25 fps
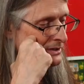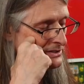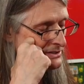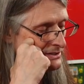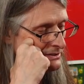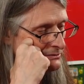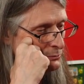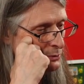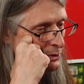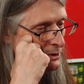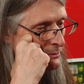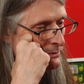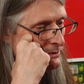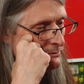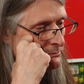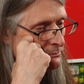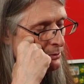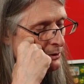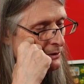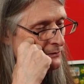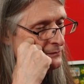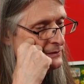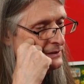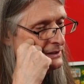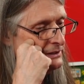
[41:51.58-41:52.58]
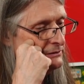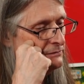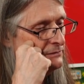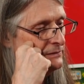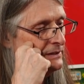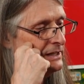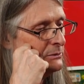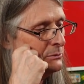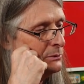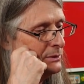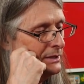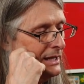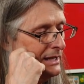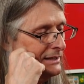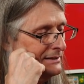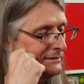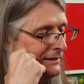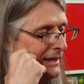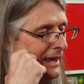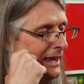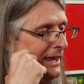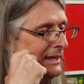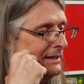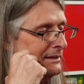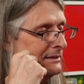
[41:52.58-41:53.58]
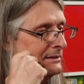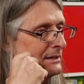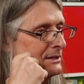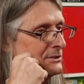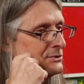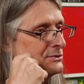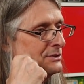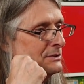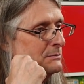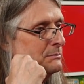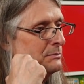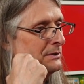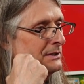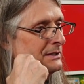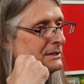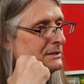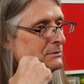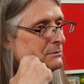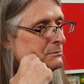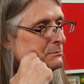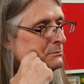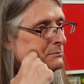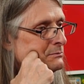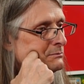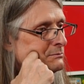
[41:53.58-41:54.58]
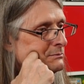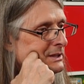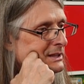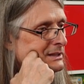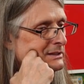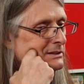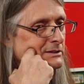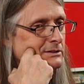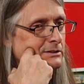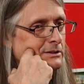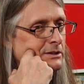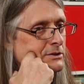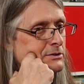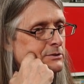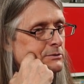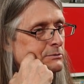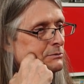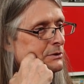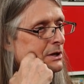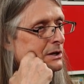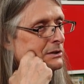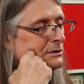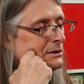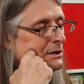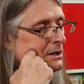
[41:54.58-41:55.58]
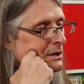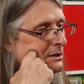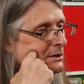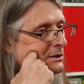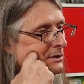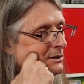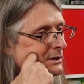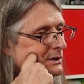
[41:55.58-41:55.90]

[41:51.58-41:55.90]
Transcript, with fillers: Because it would have been perfectly fine. We'd have had 10. I should have played the other unlock